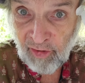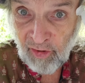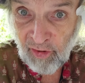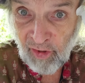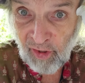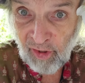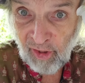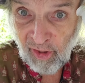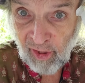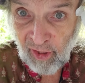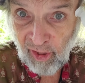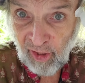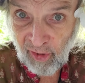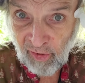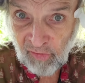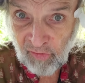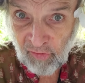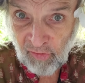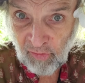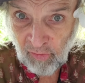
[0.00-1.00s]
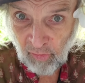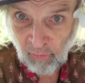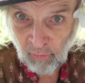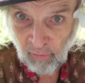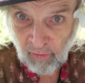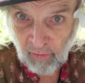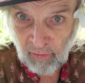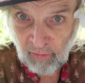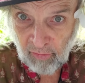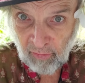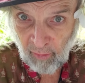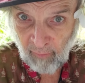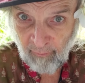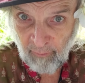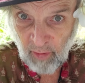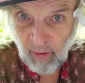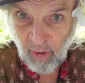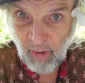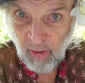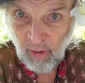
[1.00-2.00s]
to the kings and queens
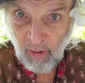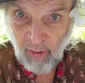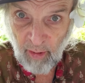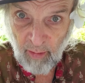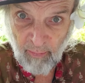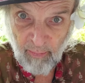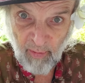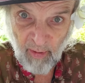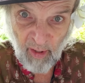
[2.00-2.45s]
of Europe,